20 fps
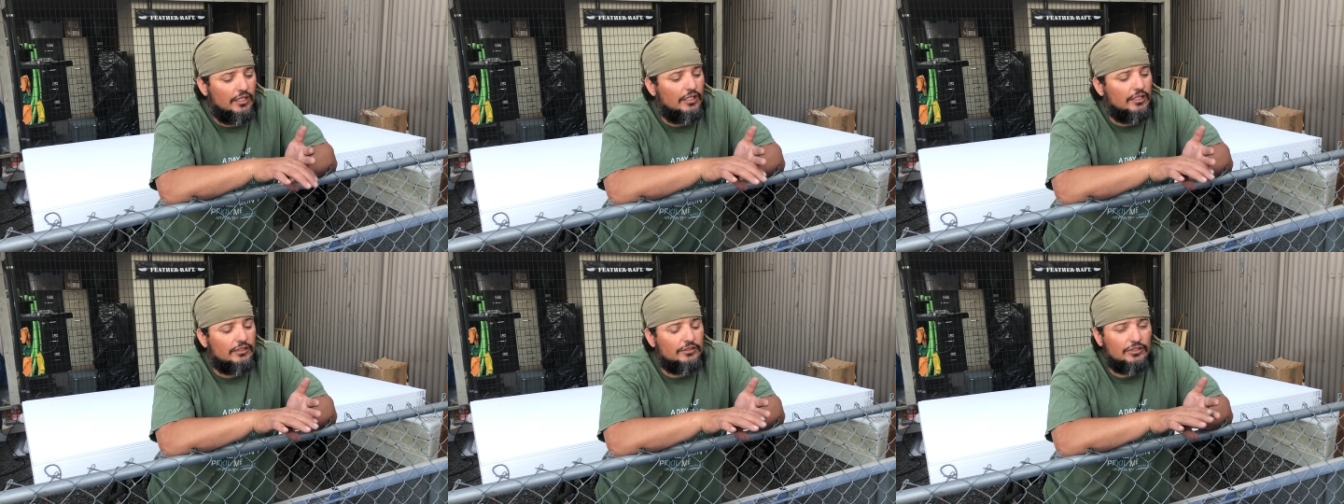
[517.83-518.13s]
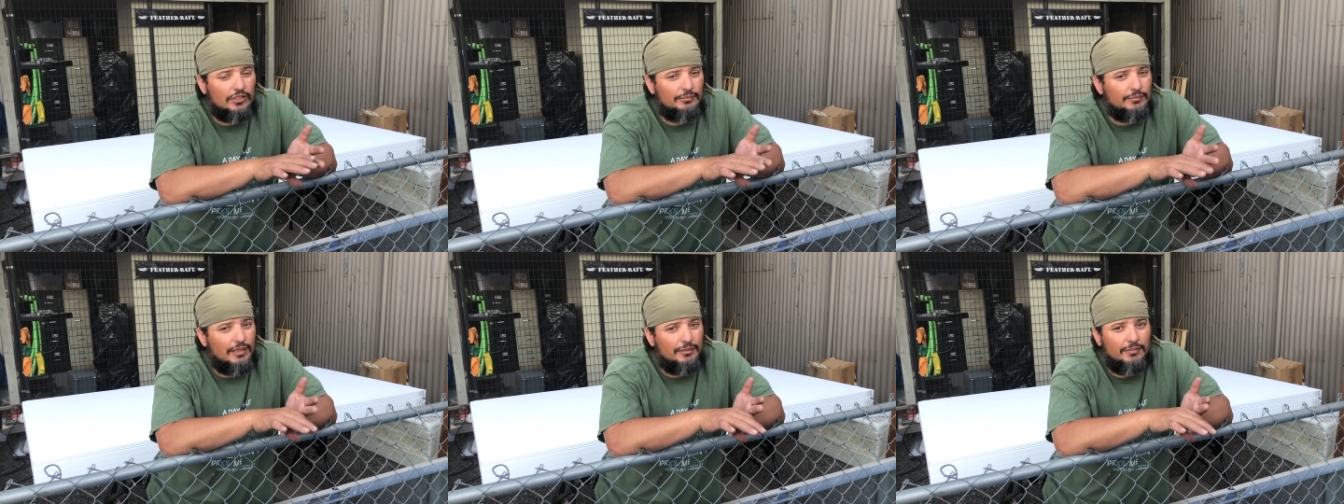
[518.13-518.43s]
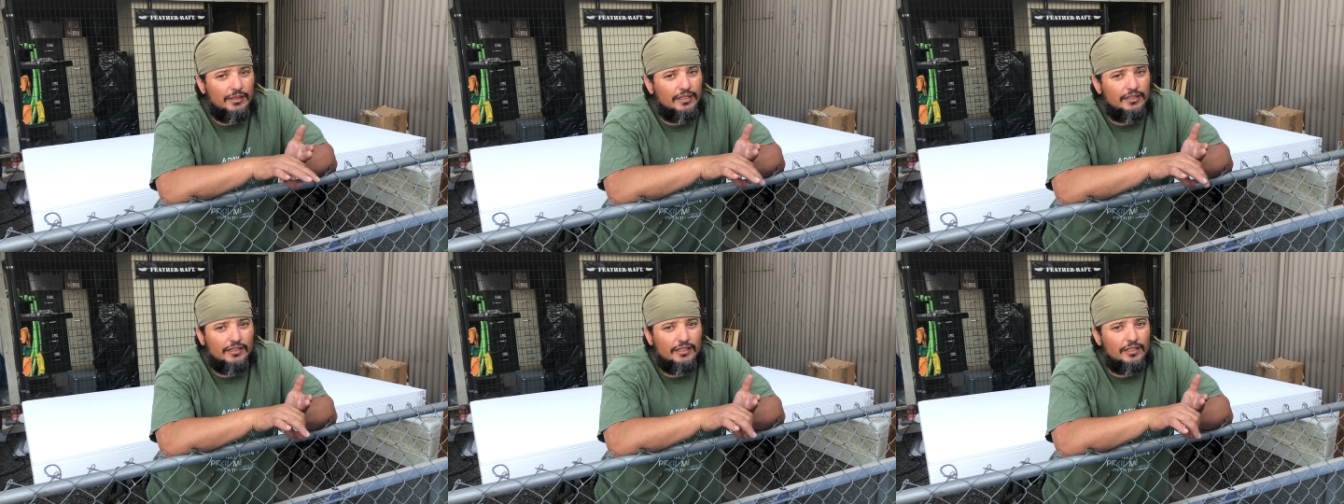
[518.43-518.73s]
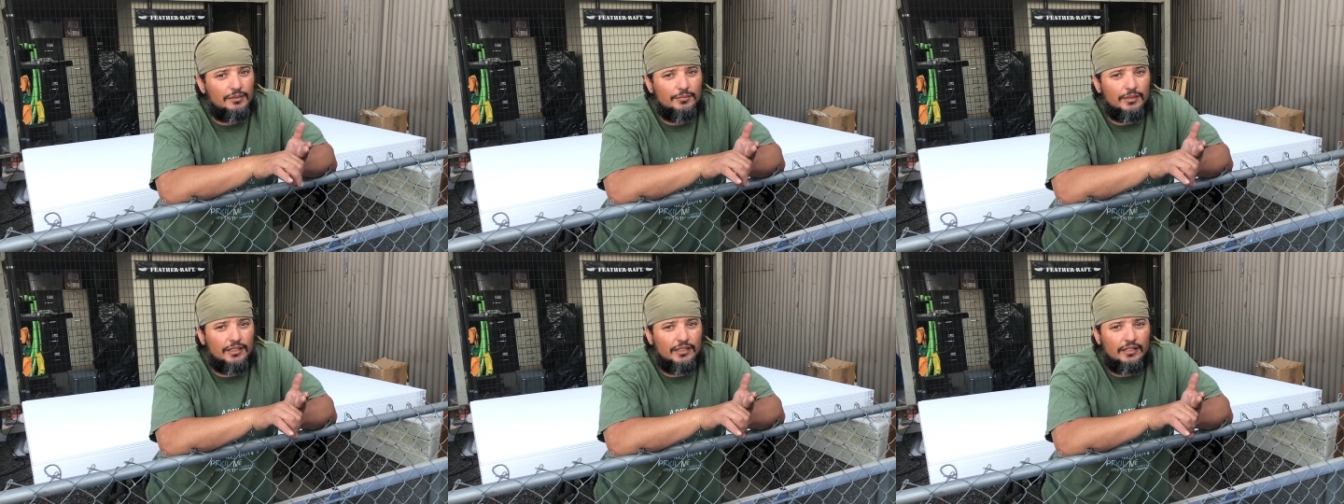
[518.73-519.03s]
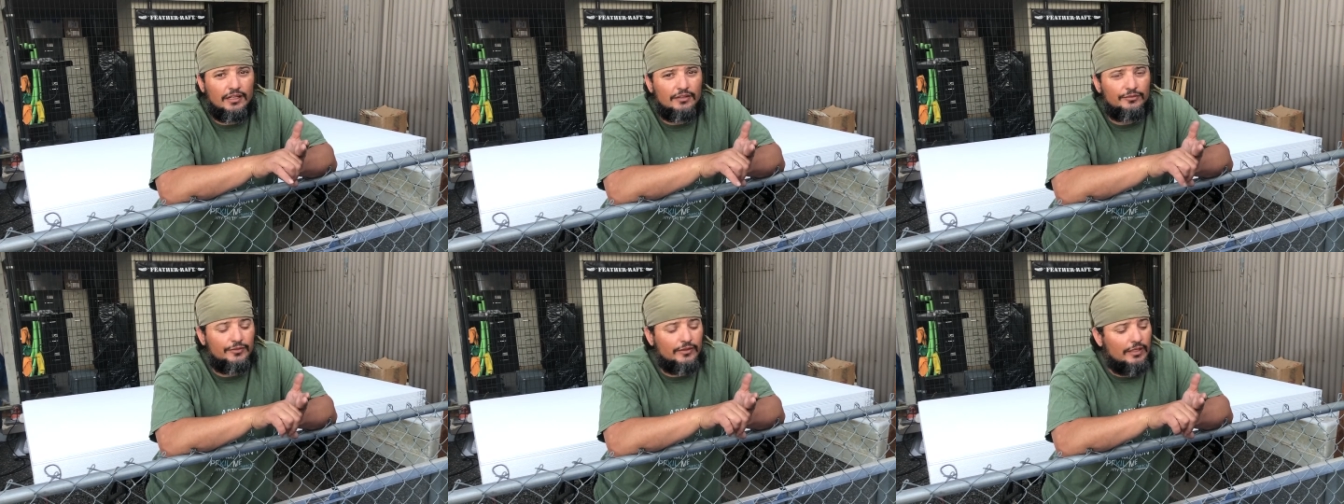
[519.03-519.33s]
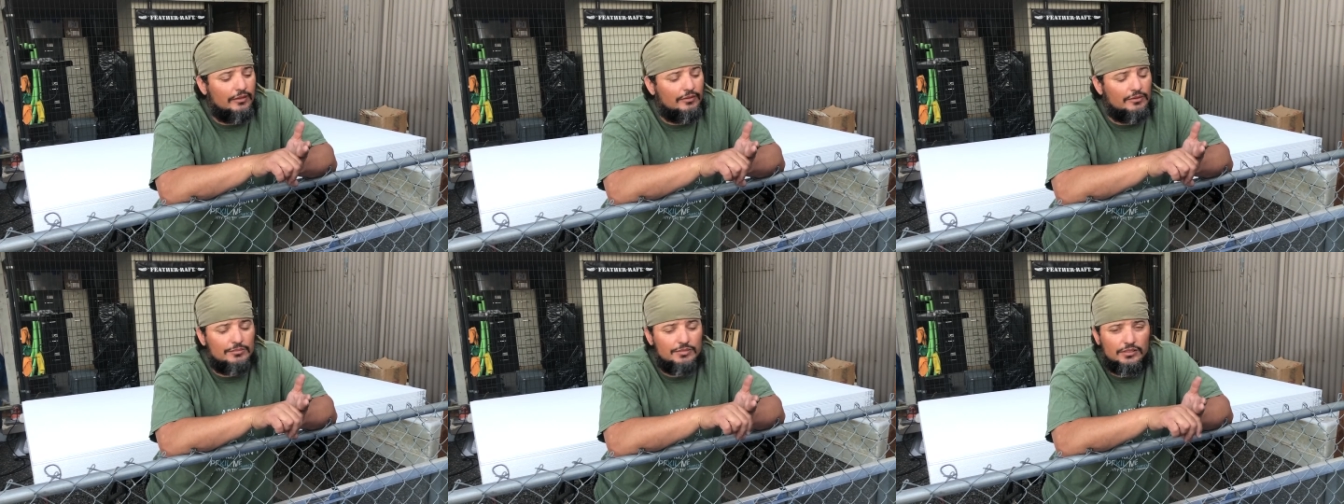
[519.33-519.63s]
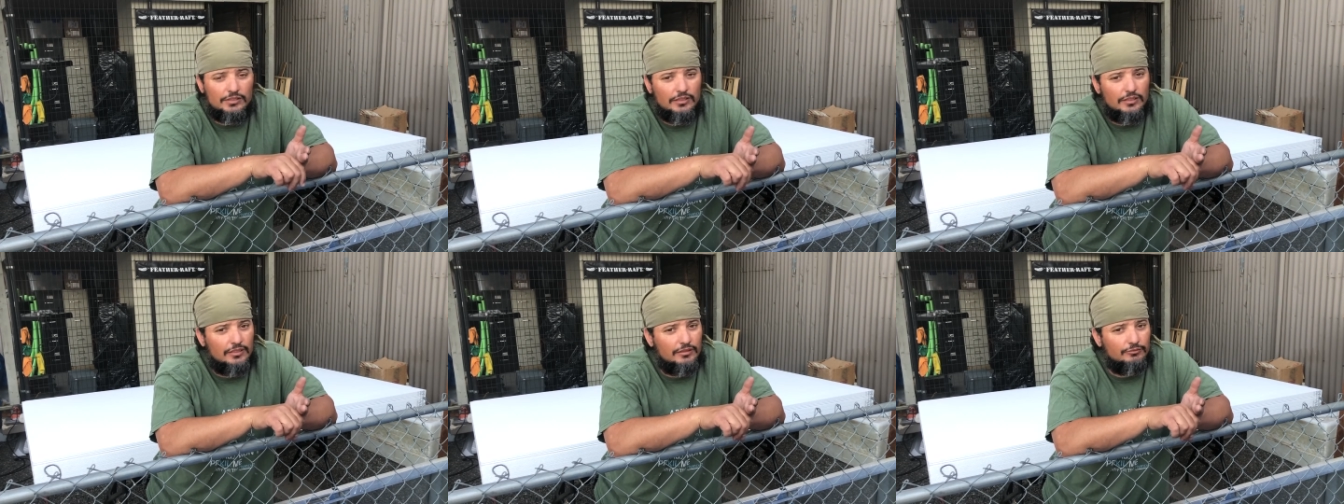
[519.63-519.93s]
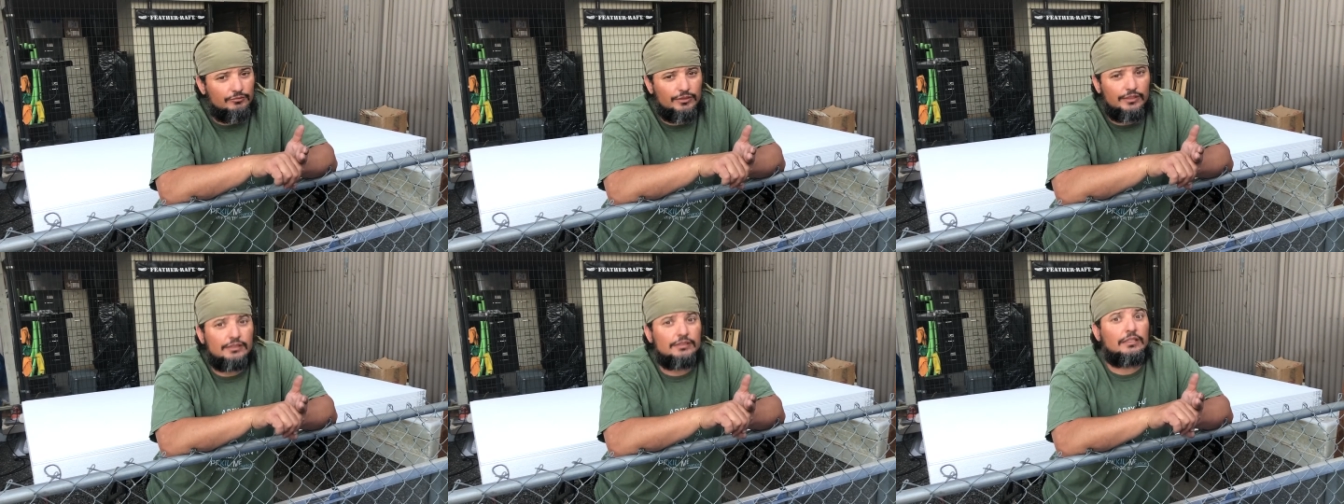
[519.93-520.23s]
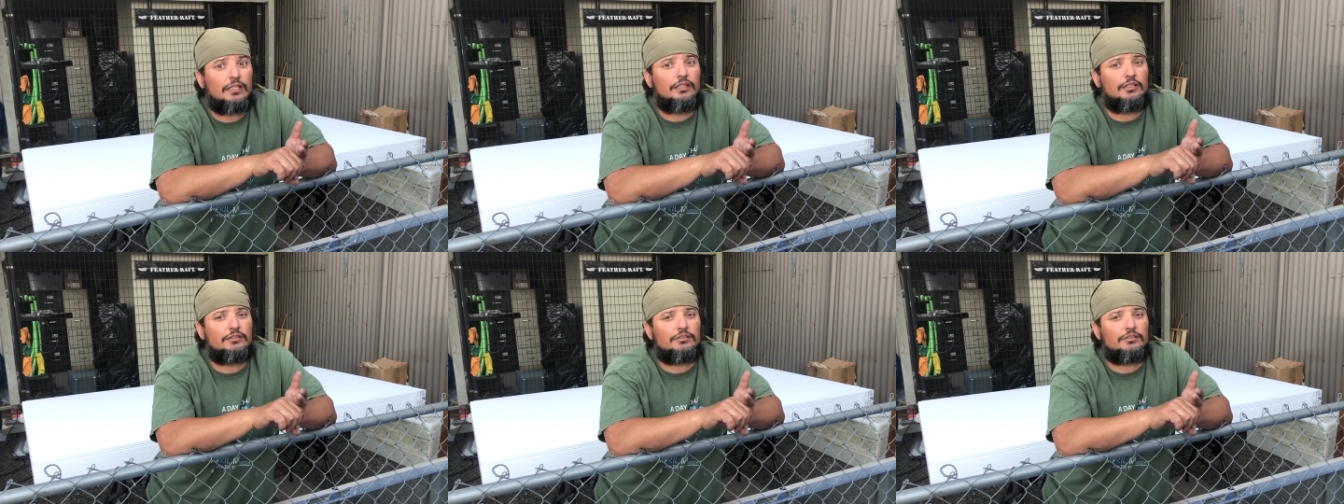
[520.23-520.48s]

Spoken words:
So I'm not making any money off of that one. I'm just going to resell it.